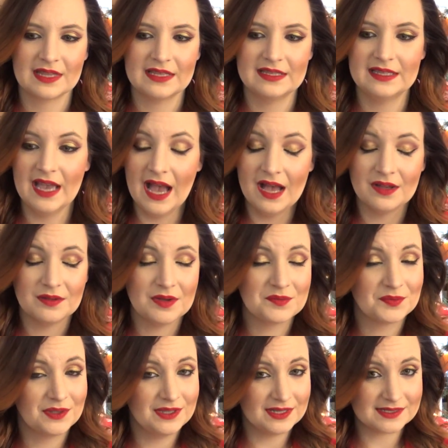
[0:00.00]
yeah, I'm
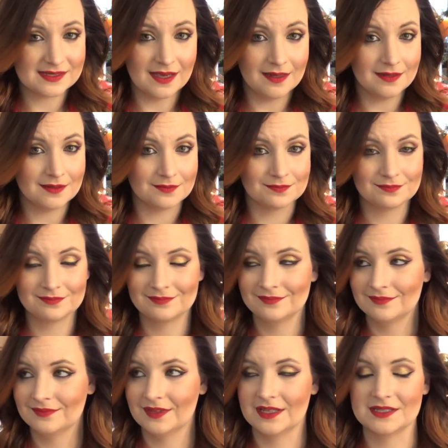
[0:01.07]
really excited.
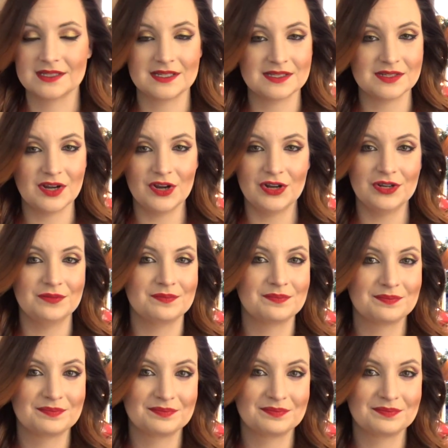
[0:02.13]
Let's get started.